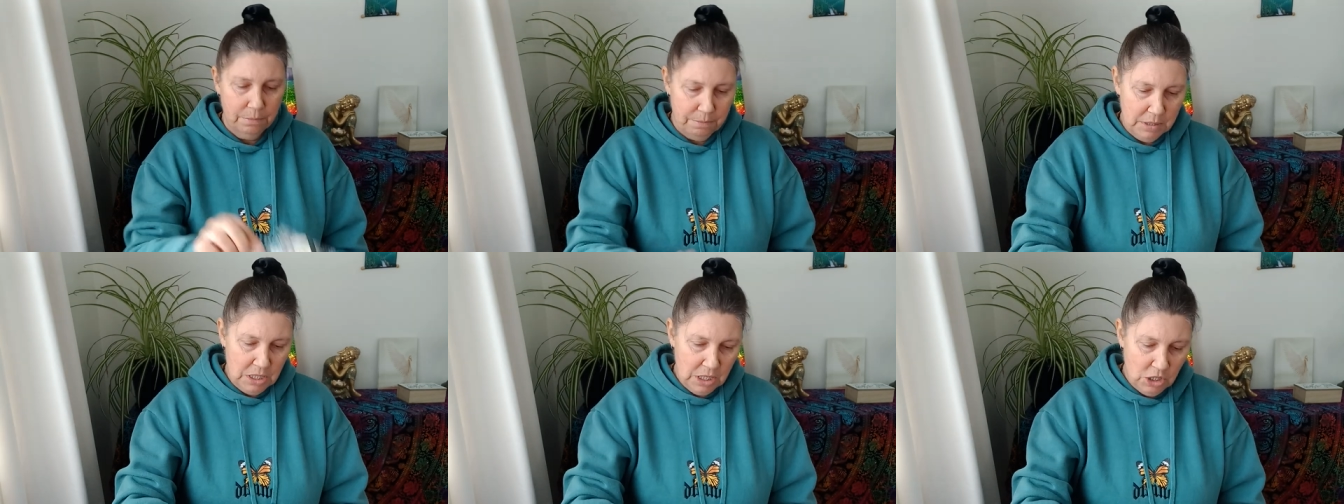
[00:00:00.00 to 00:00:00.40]

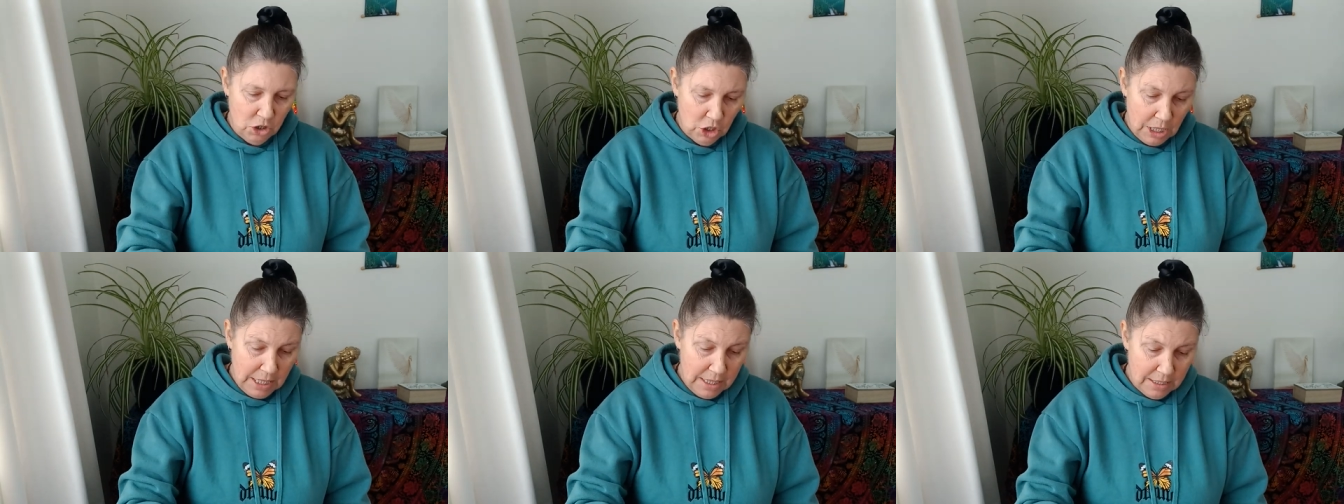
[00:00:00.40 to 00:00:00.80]

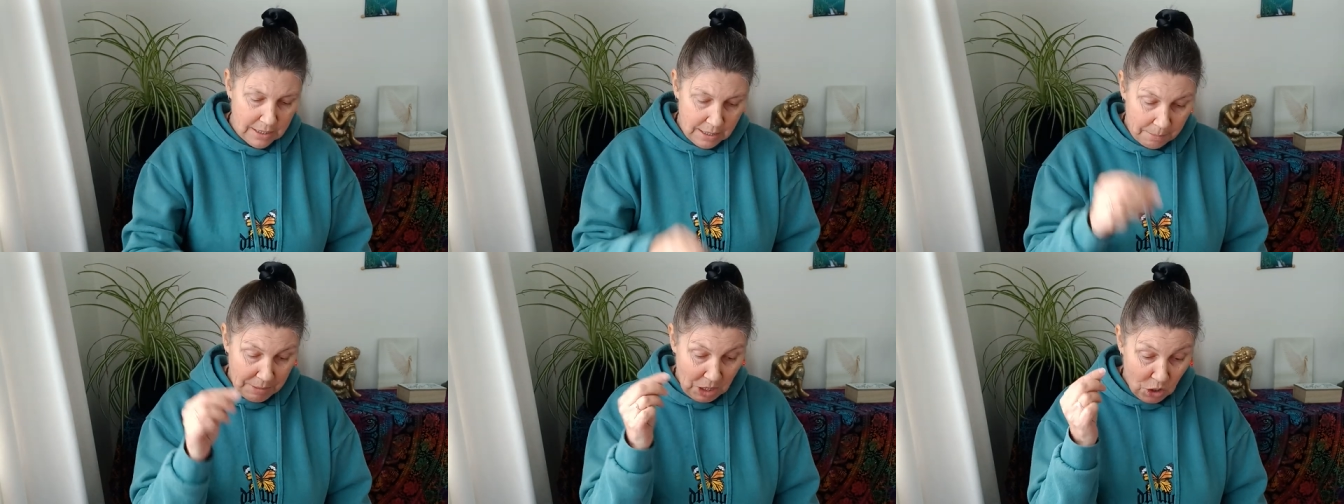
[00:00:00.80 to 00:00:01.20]
potentially,
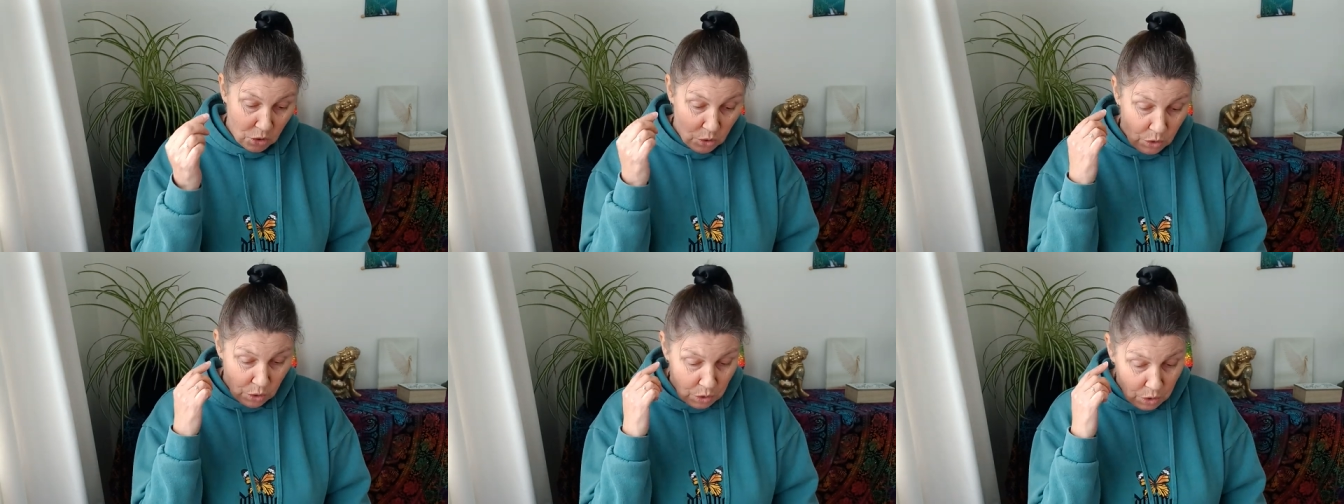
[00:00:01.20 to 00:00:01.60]
some of
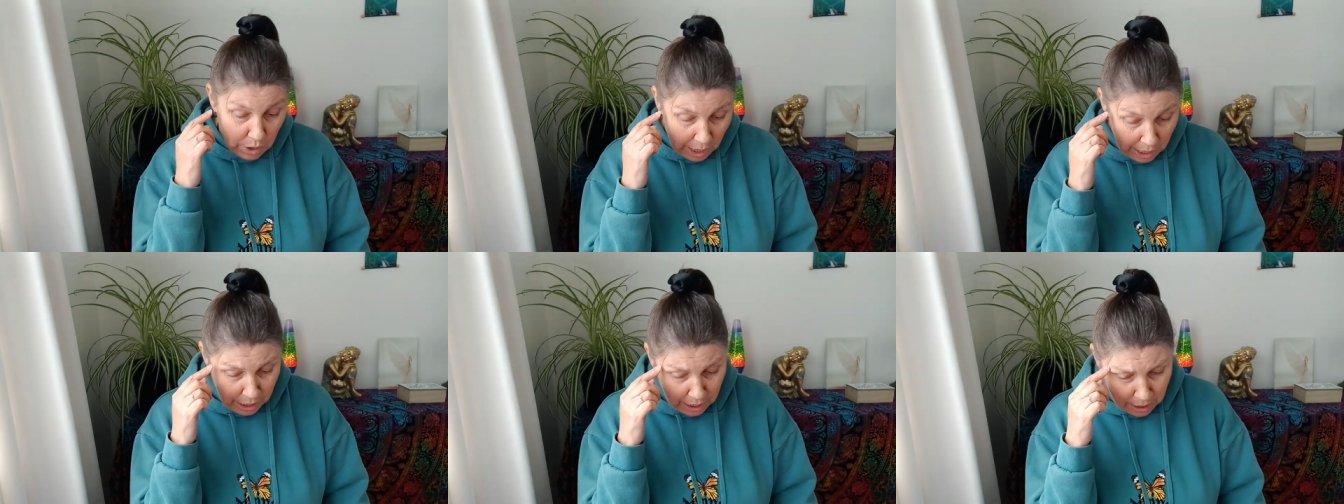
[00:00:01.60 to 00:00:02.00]
you.
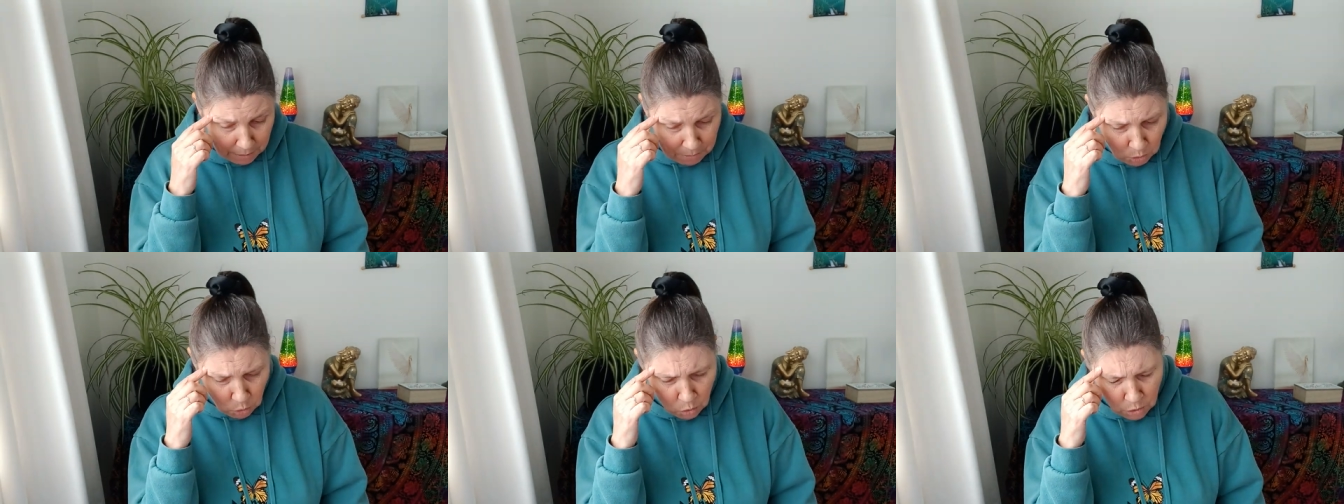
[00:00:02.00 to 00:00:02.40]

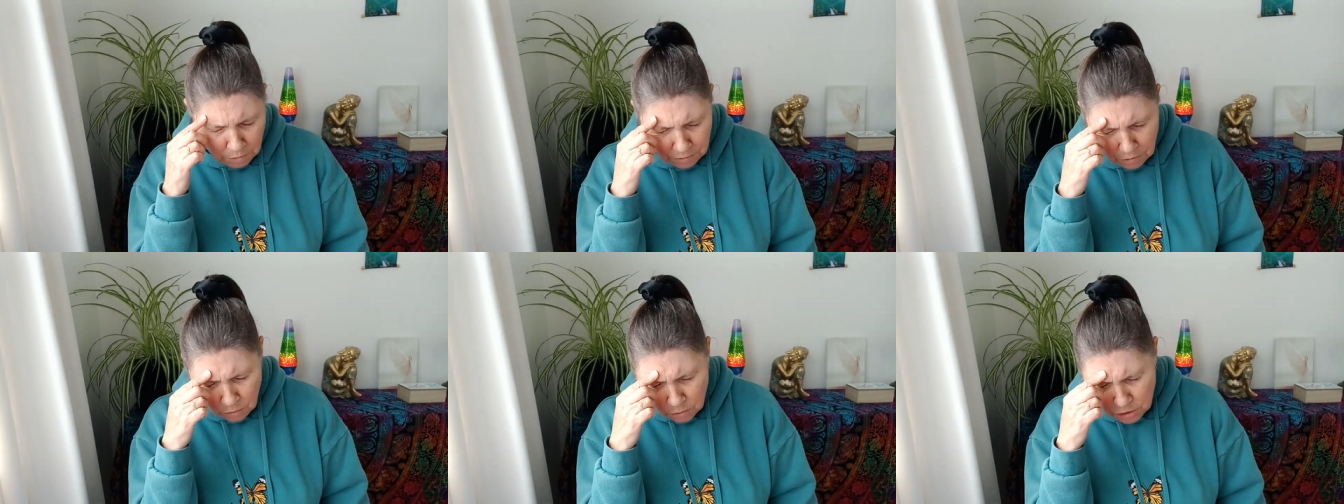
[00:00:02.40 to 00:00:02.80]
Um,
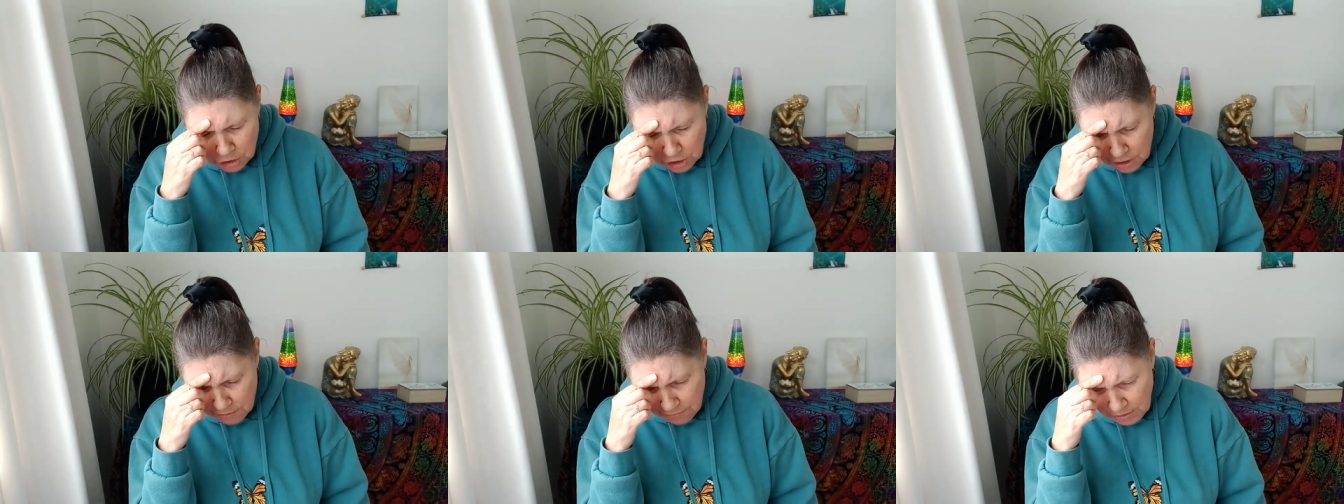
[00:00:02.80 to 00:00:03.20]
or, or
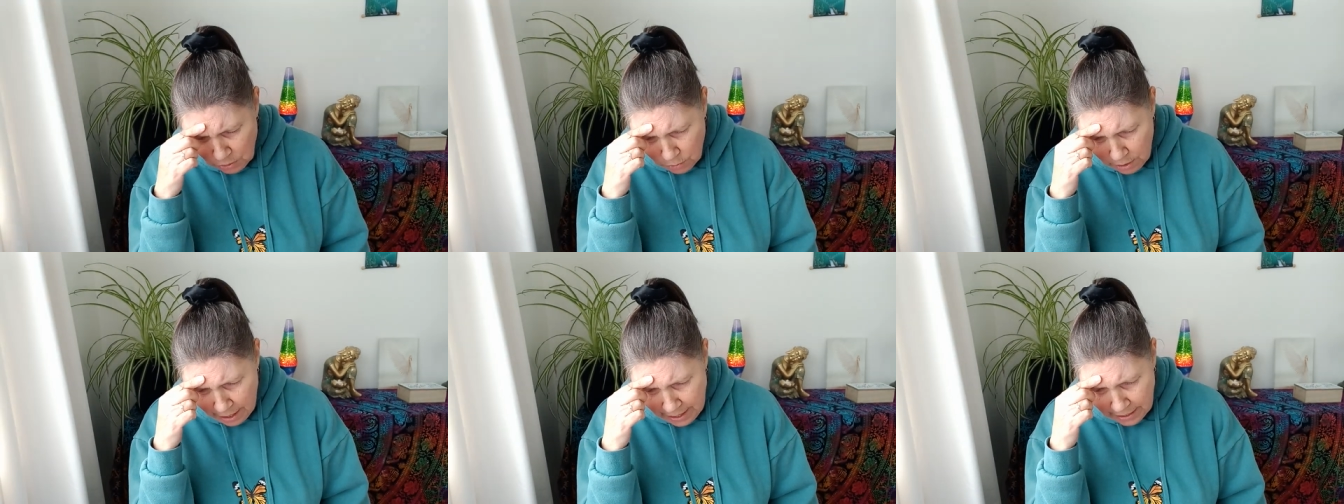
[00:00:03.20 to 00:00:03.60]
just
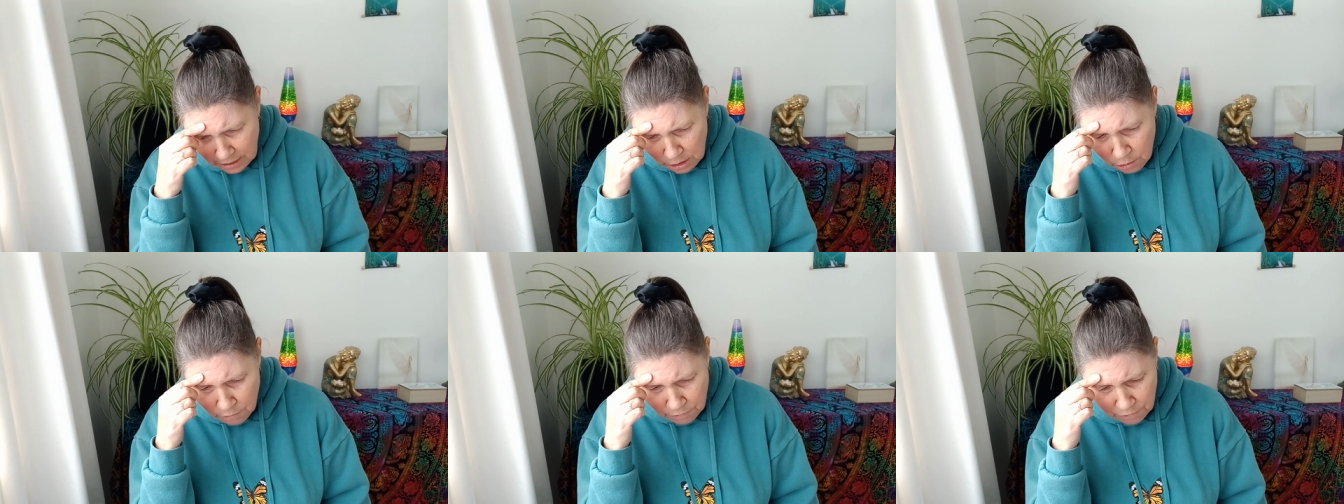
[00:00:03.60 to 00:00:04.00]
feel like
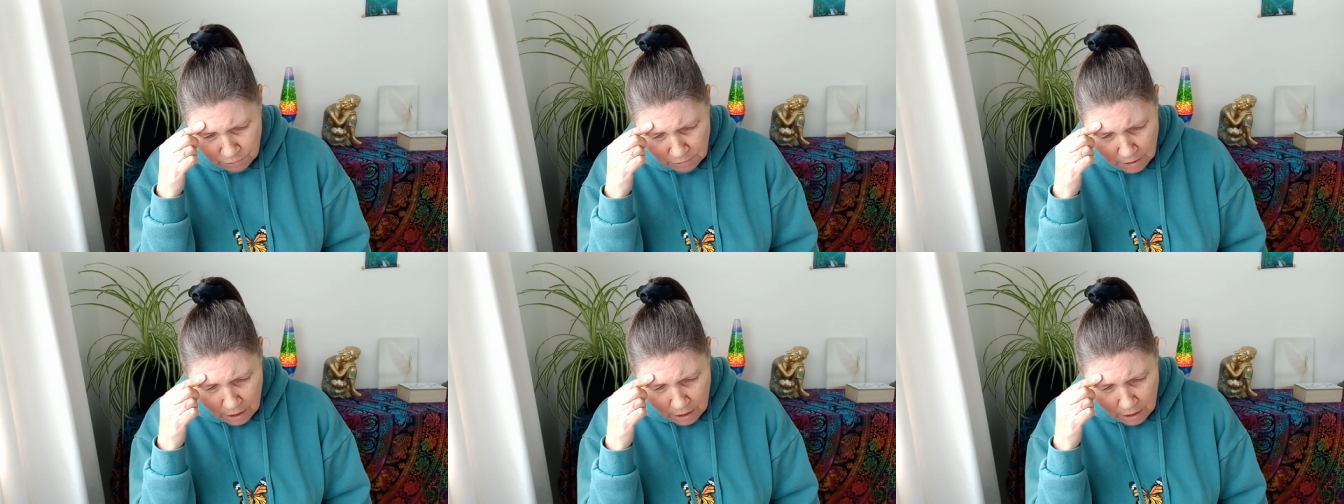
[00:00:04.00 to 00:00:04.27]
you've